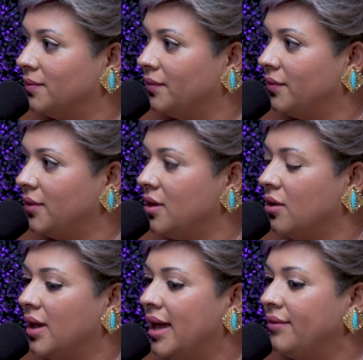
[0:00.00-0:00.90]
You
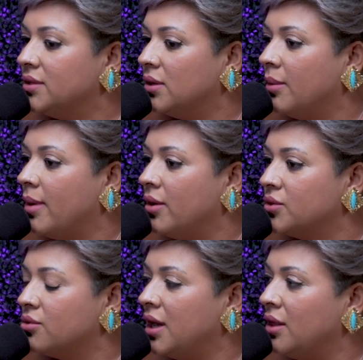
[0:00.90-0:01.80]
know, life is all about
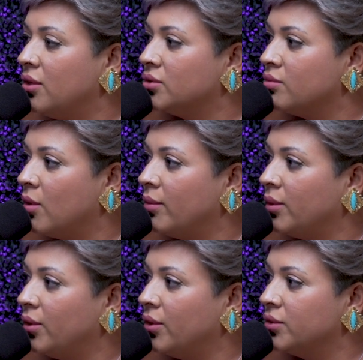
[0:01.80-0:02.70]
is creating those
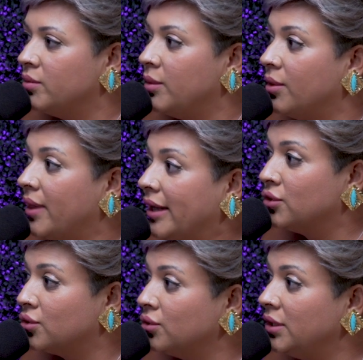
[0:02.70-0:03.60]
moments with those people
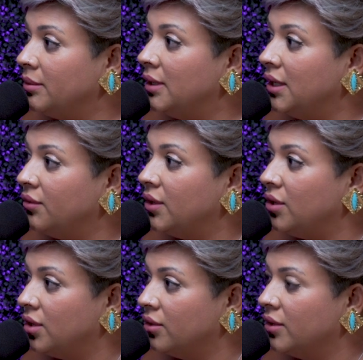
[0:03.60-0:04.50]
truly believe
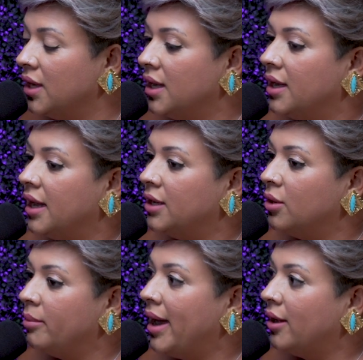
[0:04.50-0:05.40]
in you. And
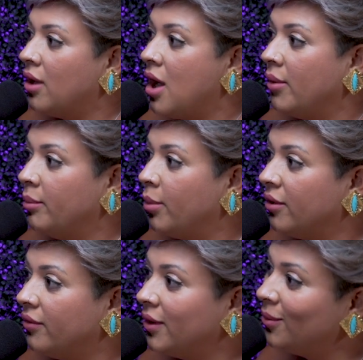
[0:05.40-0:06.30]
no matter how
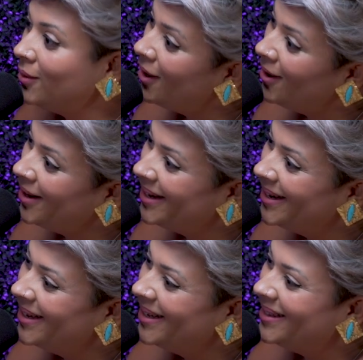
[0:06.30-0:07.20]
imperfect we are,
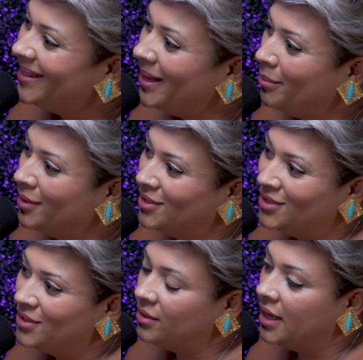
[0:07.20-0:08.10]
they push
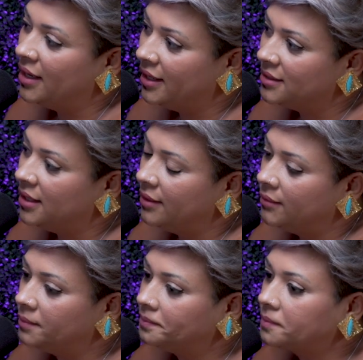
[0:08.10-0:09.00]
us to that next level.